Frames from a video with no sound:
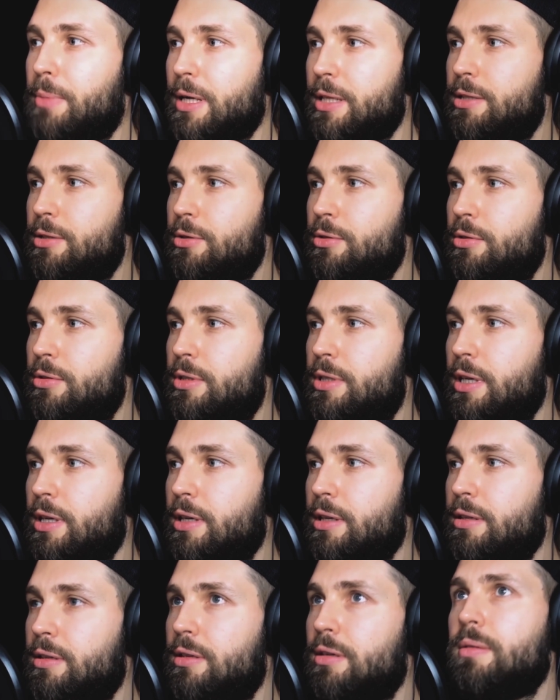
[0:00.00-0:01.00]
But you
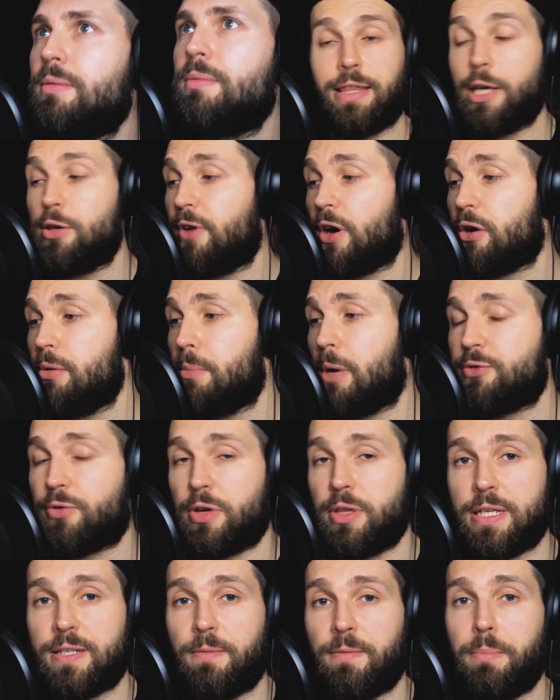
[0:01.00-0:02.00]
did. Hey, thank you very much
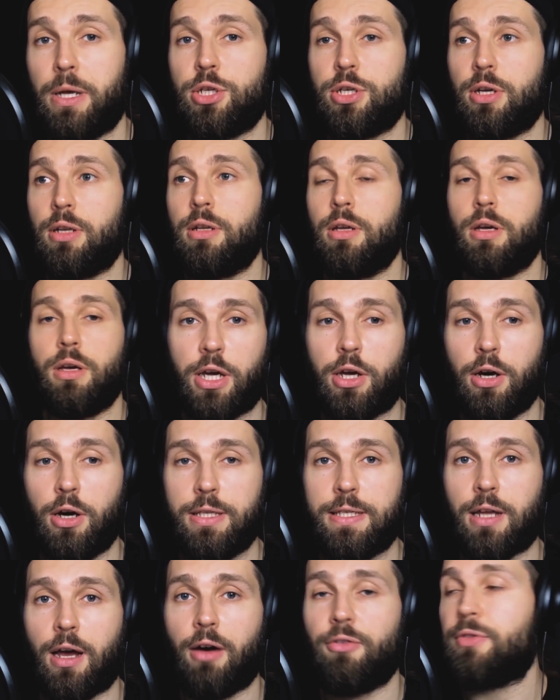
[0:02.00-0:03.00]
for the submission.
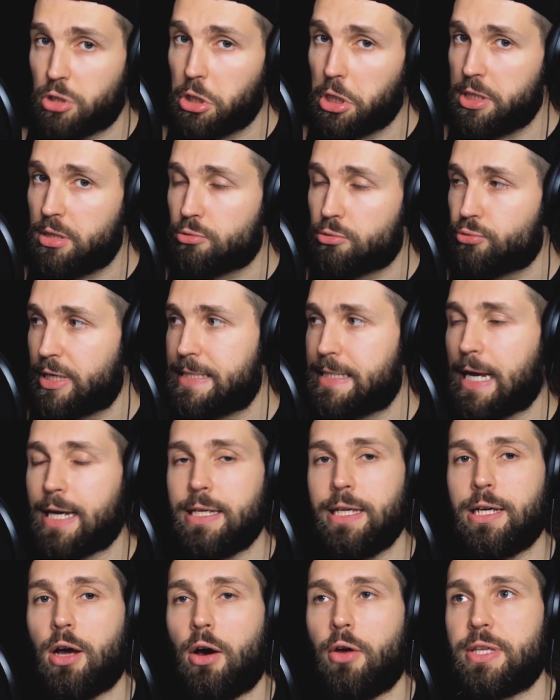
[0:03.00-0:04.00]
Good stuff. I could. Wrist
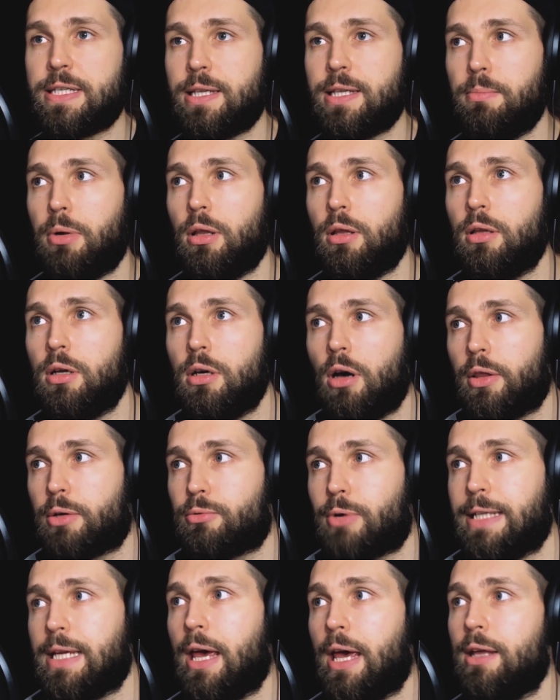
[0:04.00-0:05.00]
technique on the cymbal on
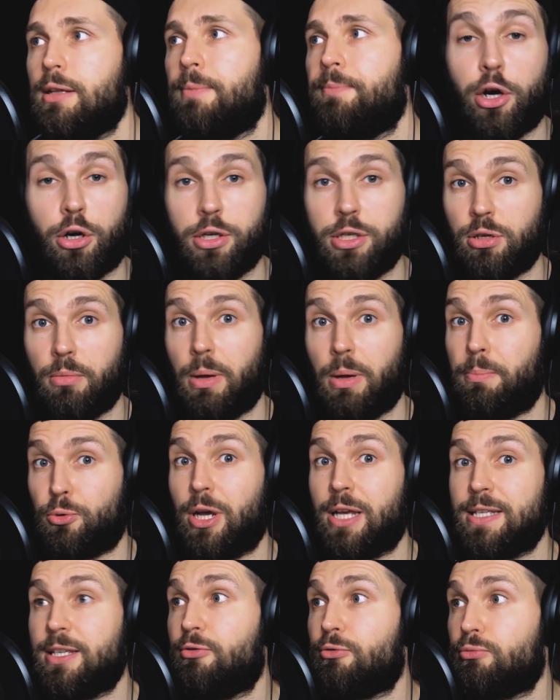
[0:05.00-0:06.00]
the right hand. Heard some
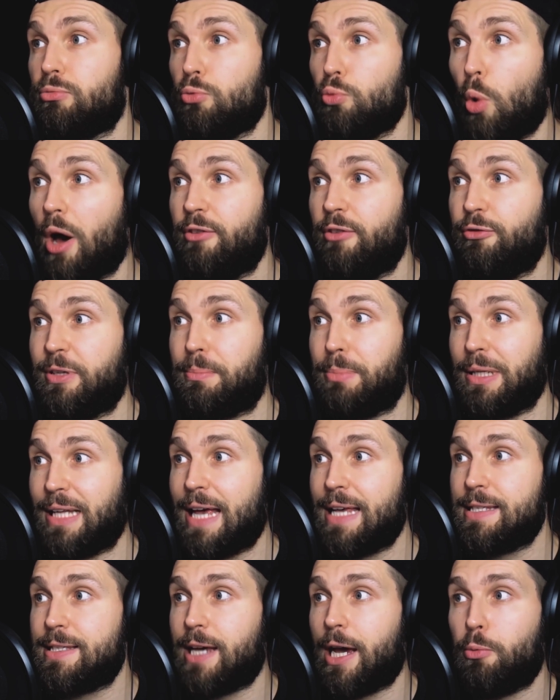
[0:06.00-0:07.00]
impressive one foot
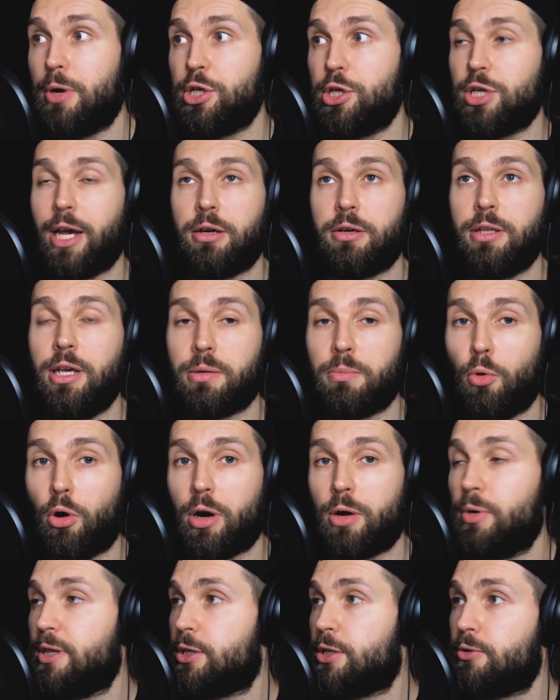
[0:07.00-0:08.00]
blasts. I wish I could hear
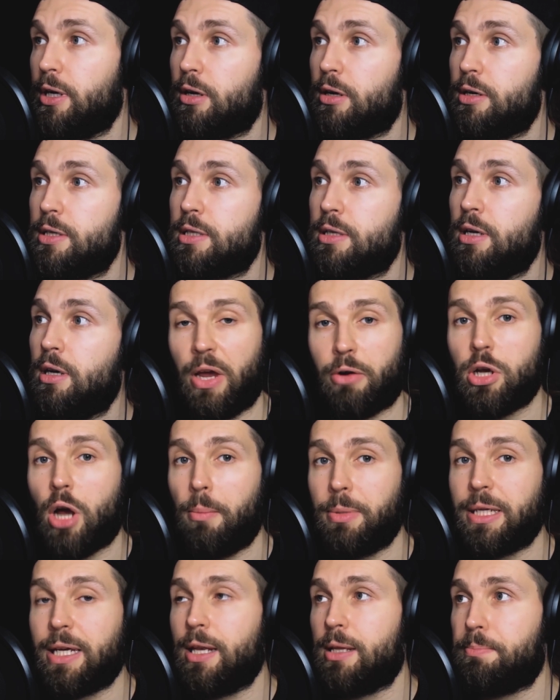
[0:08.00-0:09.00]
more with the triggers. Very
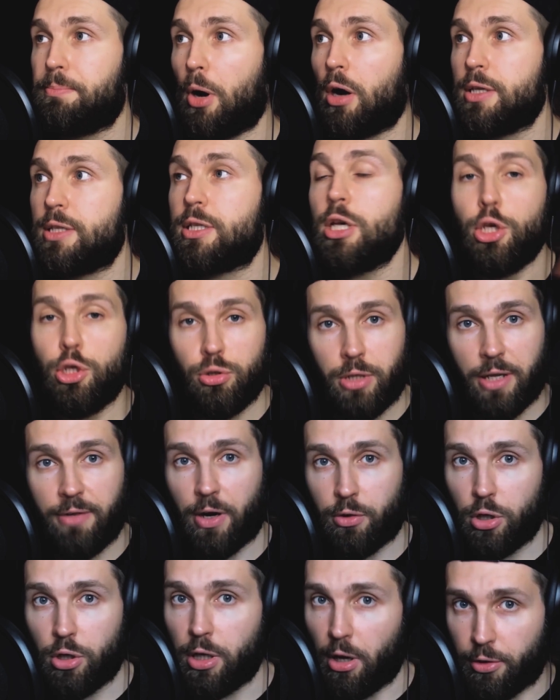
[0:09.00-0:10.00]
complicated parts. You did
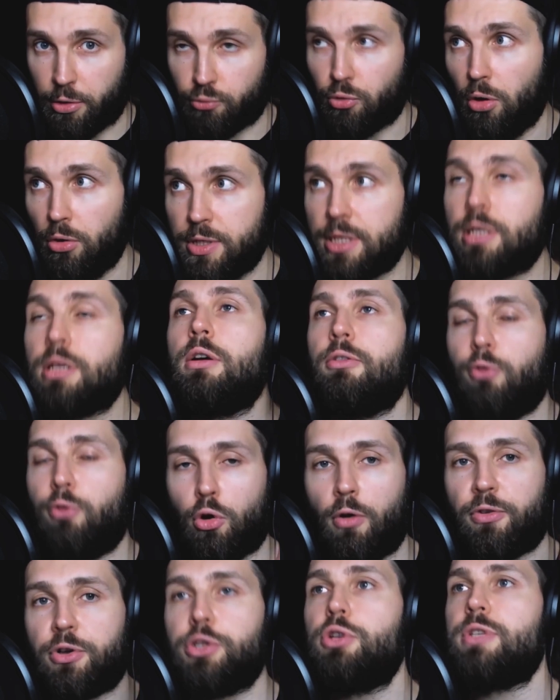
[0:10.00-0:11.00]
very good on the rolls.
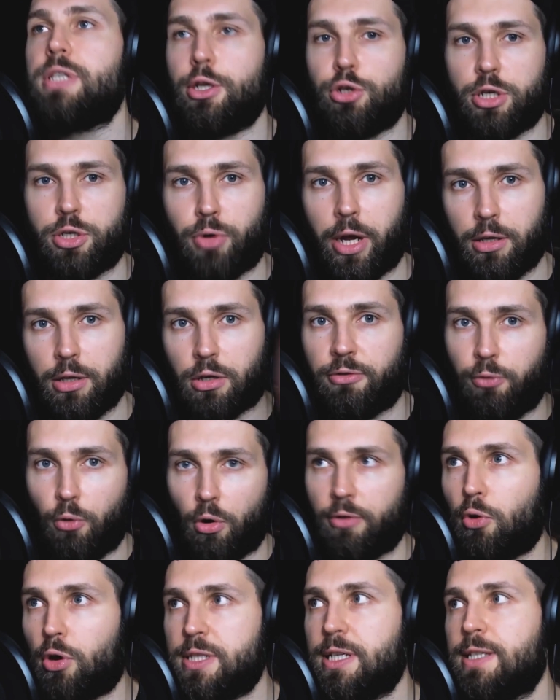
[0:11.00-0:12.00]
Four over twos and just regular
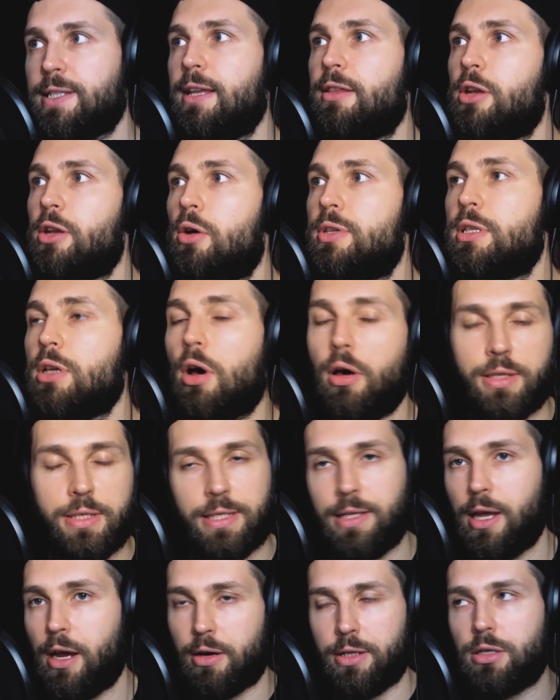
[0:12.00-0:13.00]
four, four sixteenth notes on
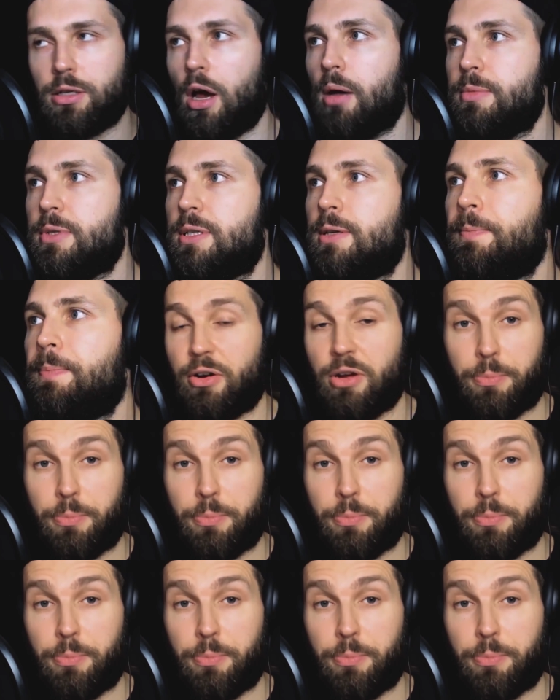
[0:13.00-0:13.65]
snare and toms.